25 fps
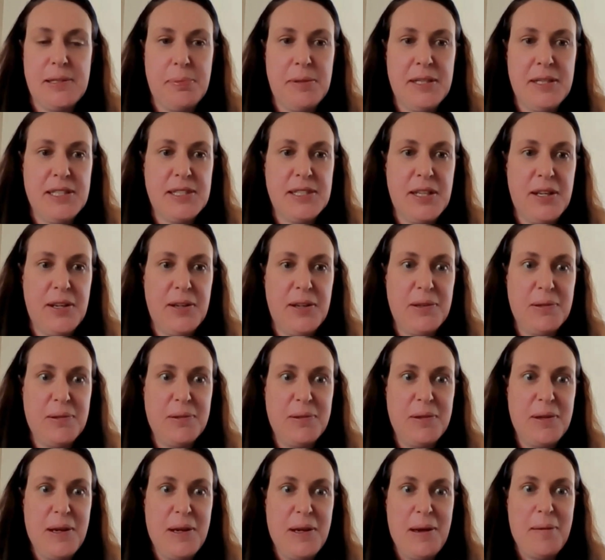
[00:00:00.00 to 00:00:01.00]
to be
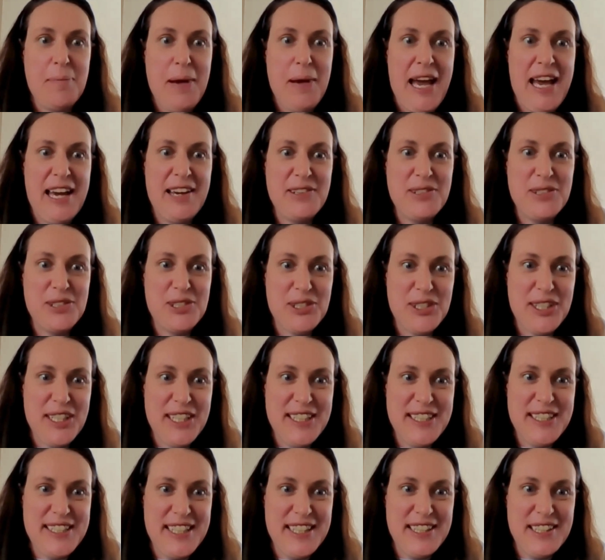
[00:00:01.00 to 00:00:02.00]
so
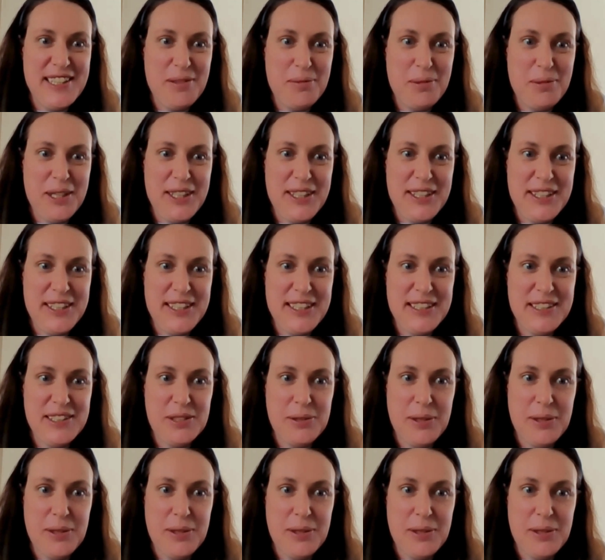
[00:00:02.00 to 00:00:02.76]
boundaried in the work as